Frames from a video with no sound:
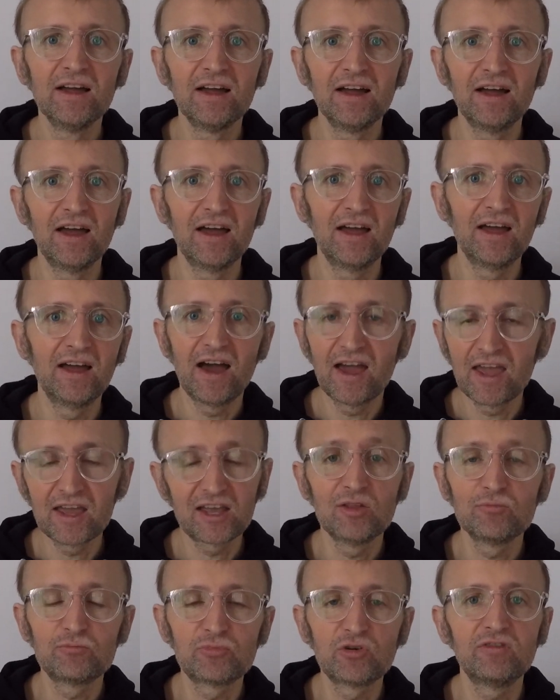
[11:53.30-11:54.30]
I
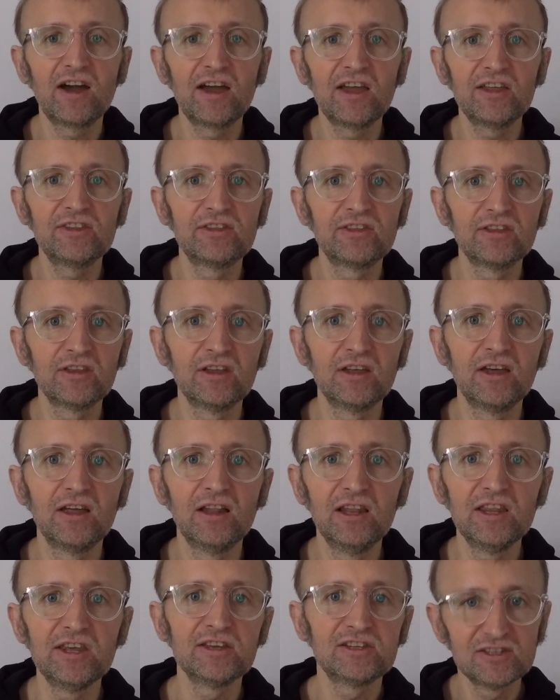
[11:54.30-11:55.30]
can provide
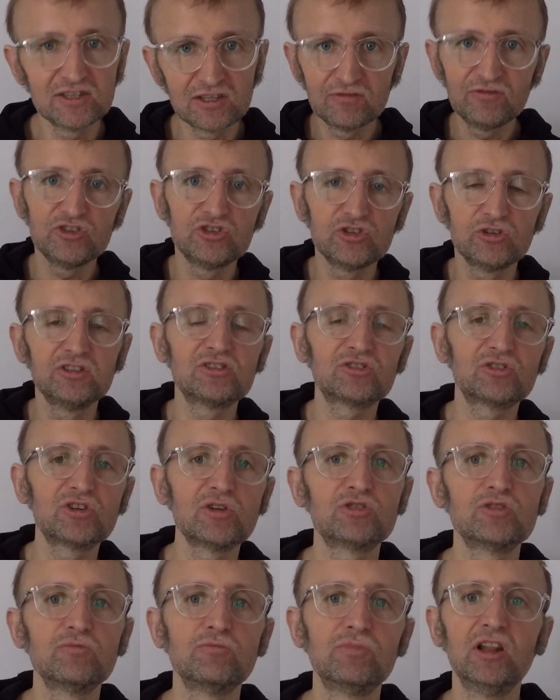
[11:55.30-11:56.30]
links in the video
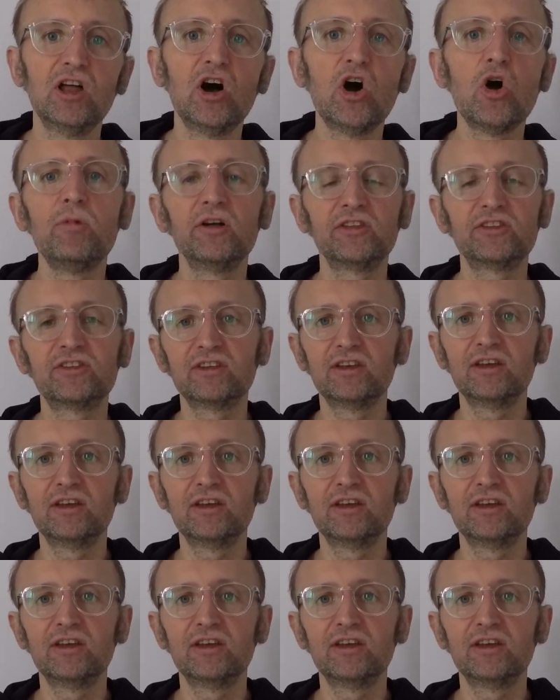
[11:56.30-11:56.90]
description below, but